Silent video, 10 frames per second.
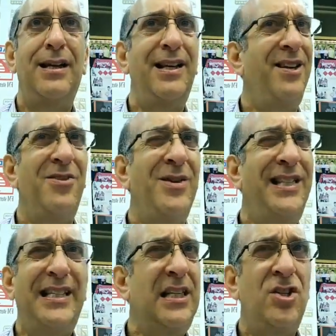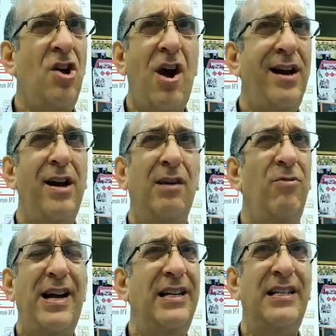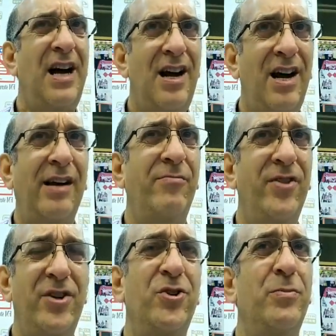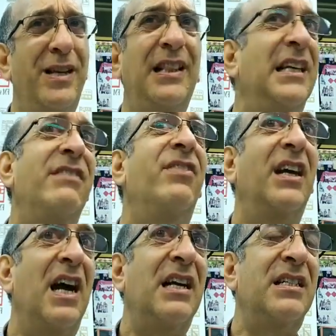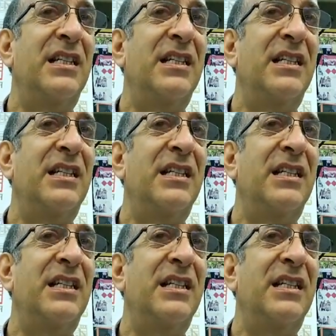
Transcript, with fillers: you know what, this is not a right time for you to be leaving us.